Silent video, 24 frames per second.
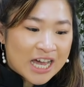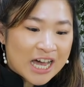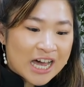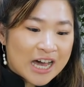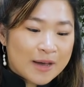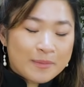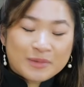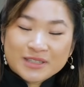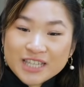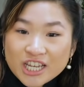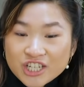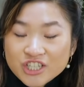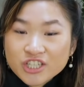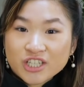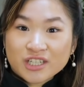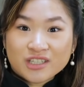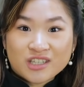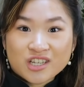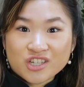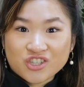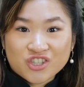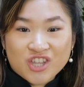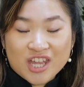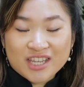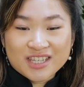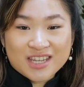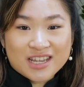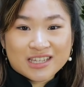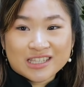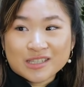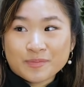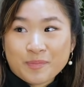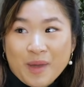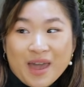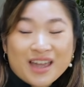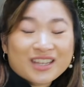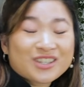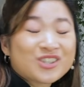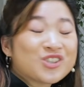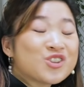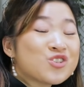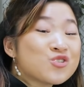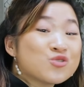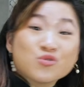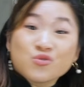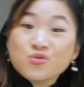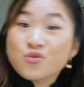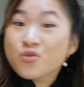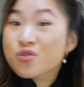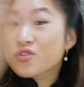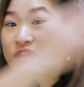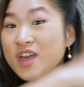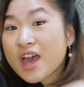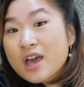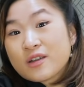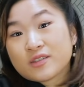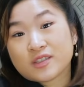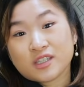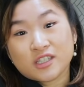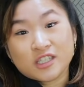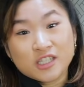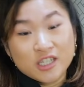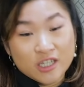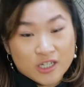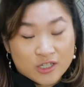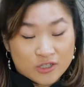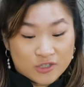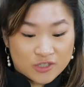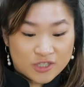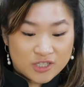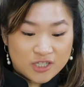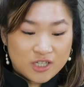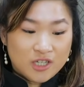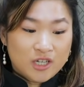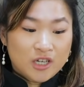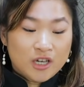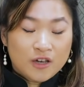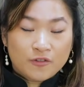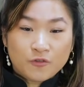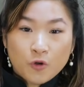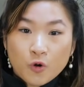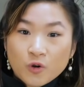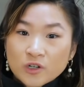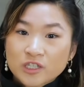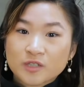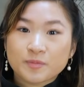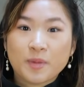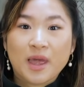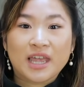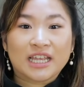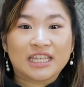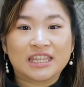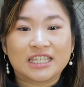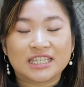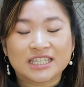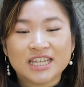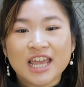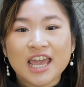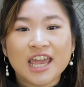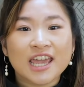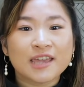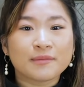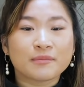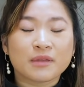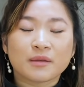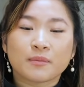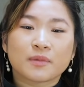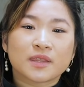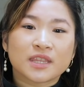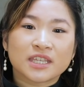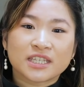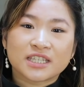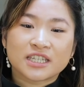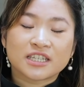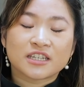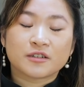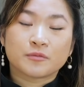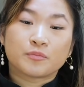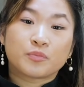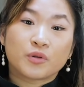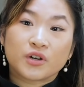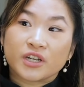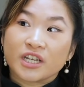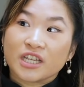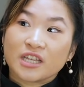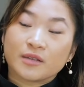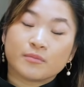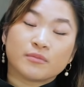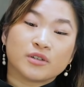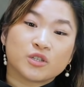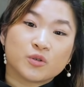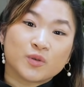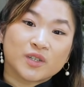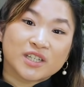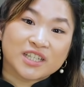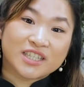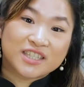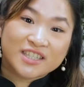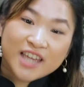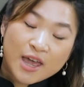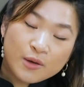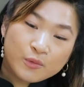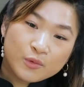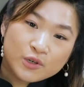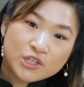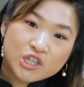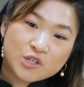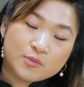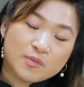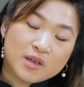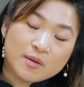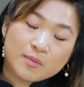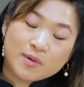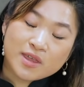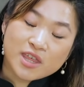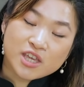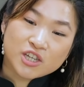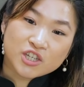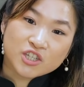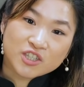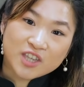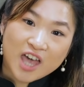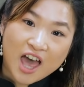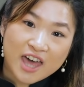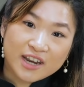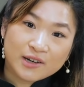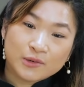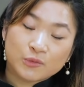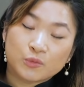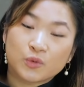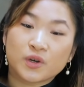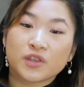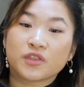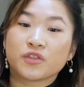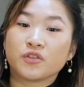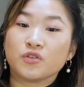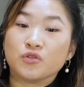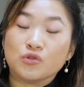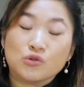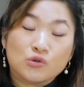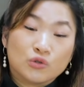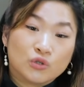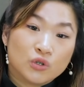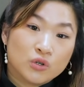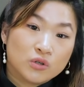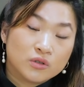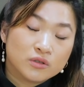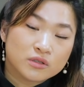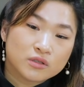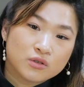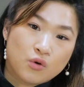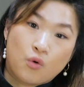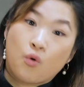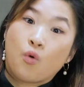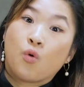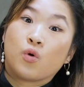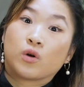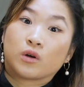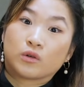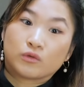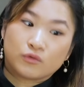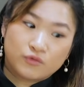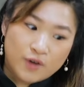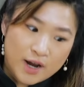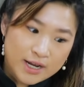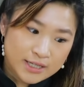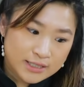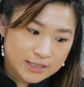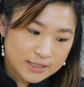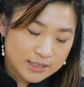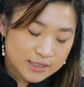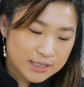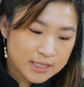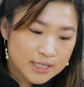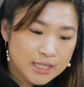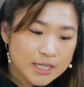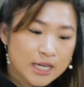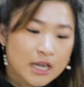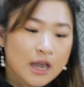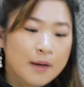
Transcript: It's actually a dish that dates back 2,000 years. Of course, back in the day, maybe they didn't put it in between a sandwich, maybe they just had it with noodles or rice.